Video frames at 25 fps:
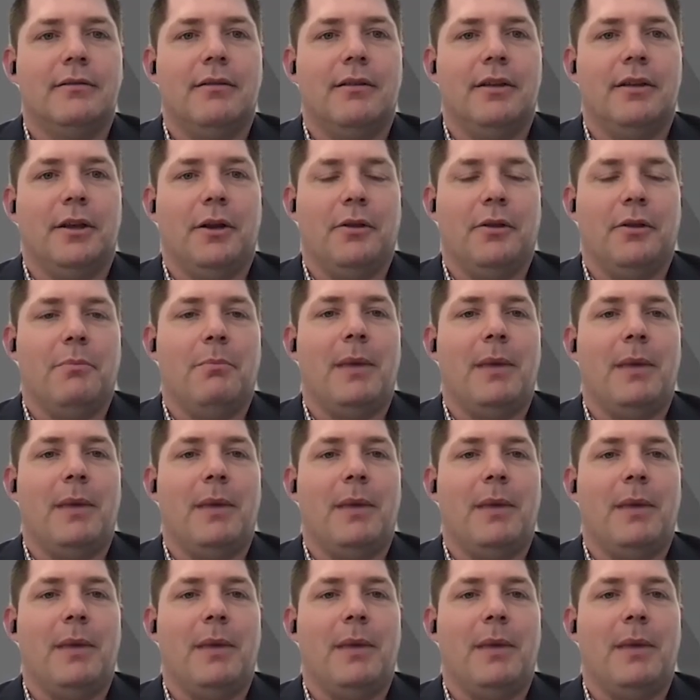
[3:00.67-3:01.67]
you know, the
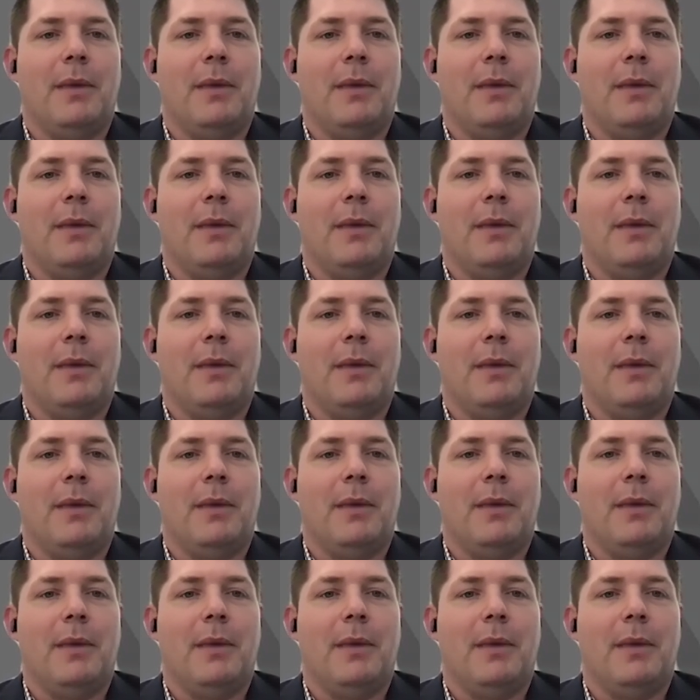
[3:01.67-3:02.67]
mechanisms for
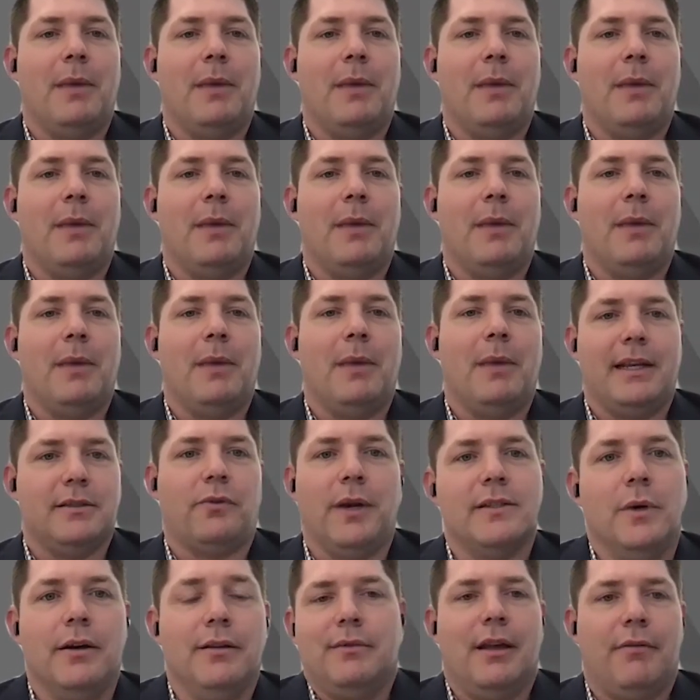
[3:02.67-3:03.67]
ransomware, and they're
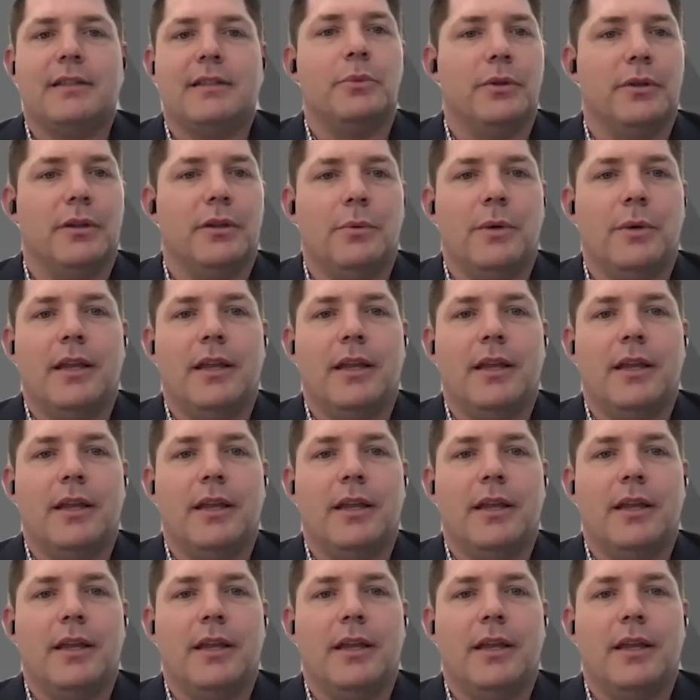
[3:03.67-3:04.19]
flexible in the